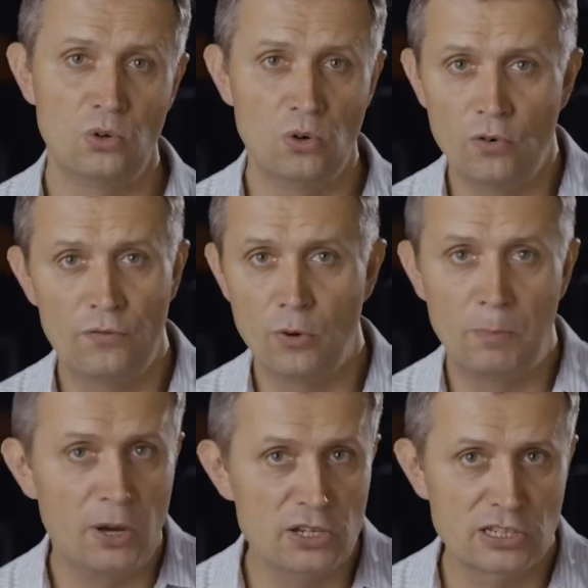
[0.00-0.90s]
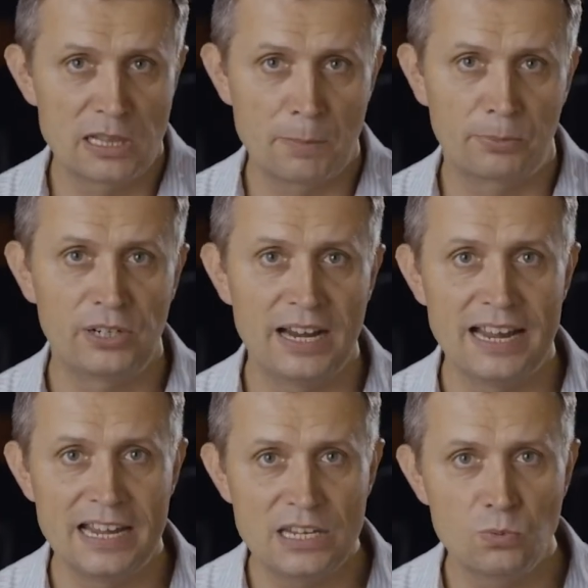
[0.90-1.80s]
or for personal
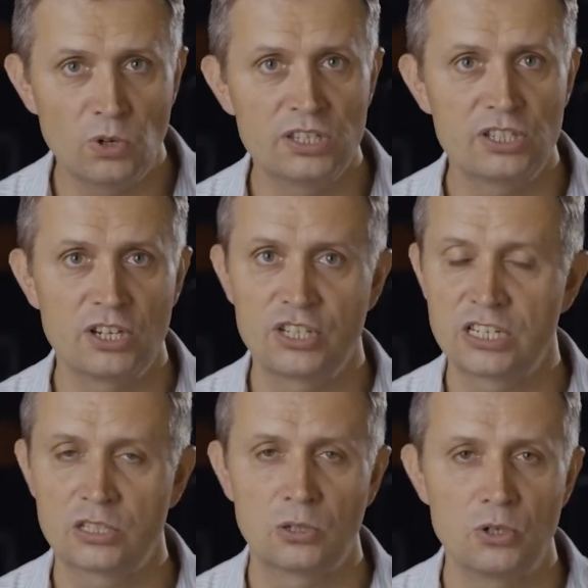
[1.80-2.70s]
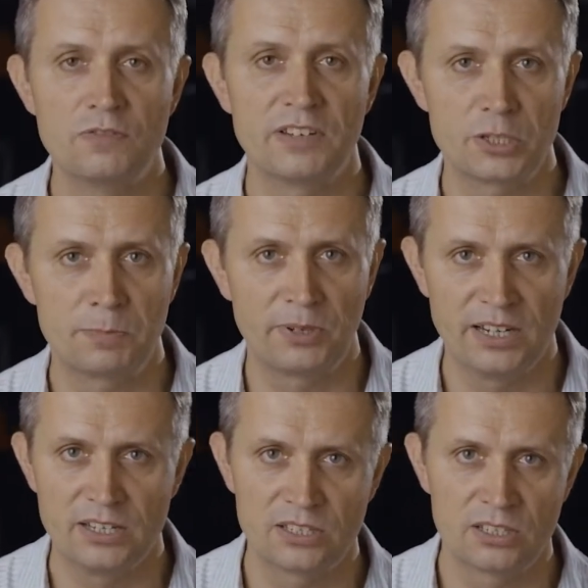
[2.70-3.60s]
prayer is one such exclusive
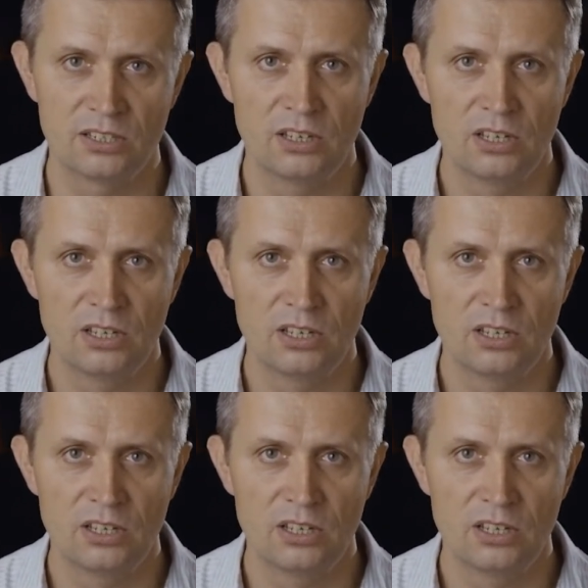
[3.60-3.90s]
experience.